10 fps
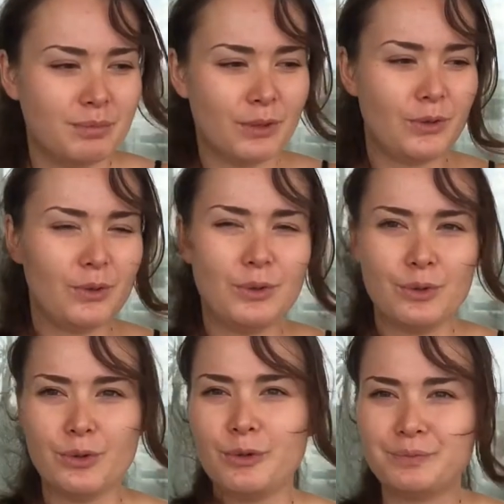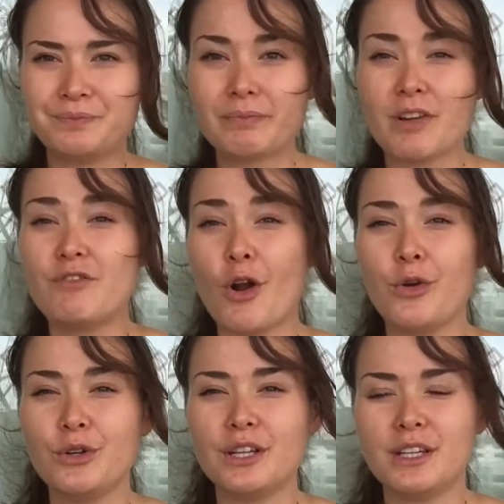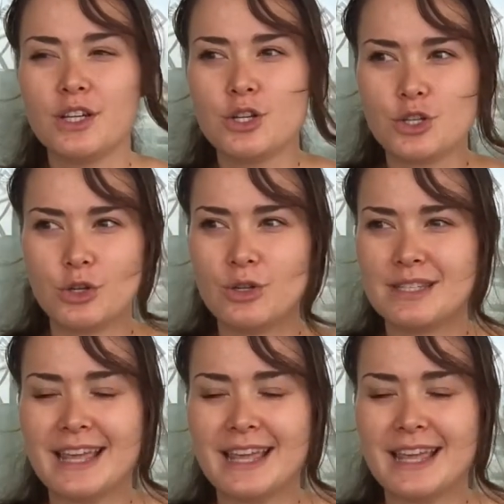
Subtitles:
blue road shoes.